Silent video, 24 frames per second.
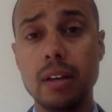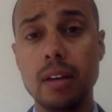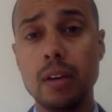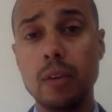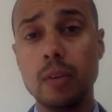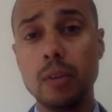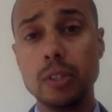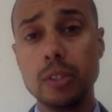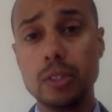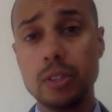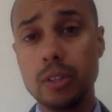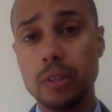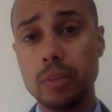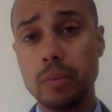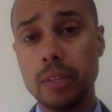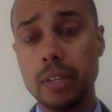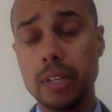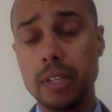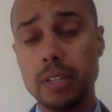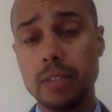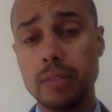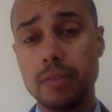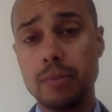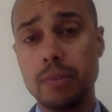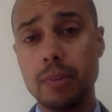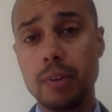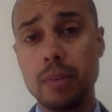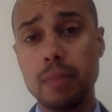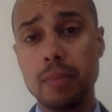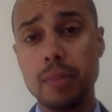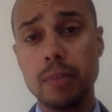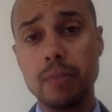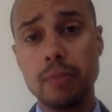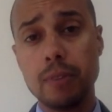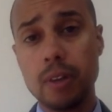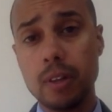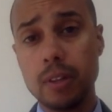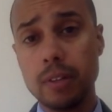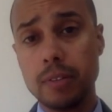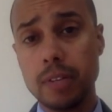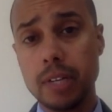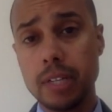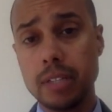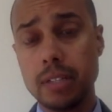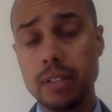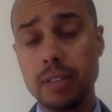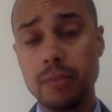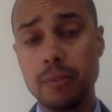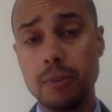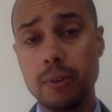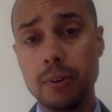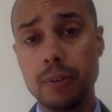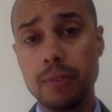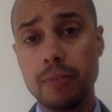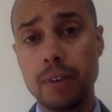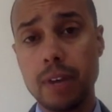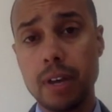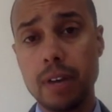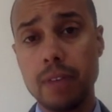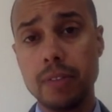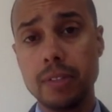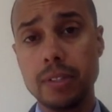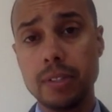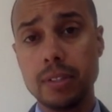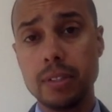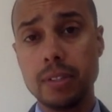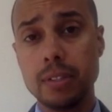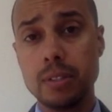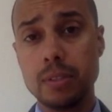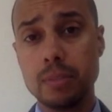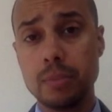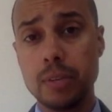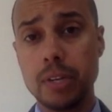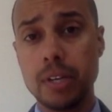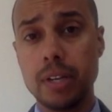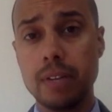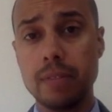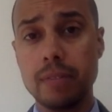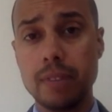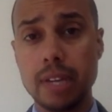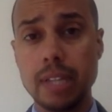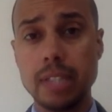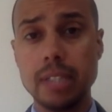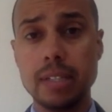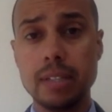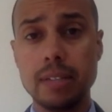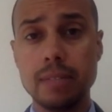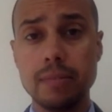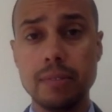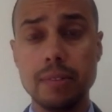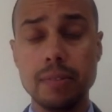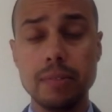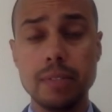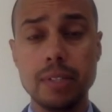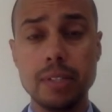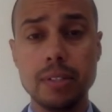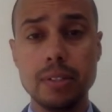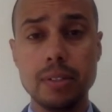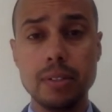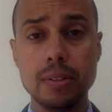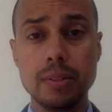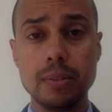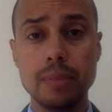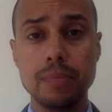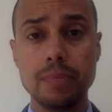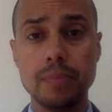which took place from the fall of 1945 until the spring of 1952.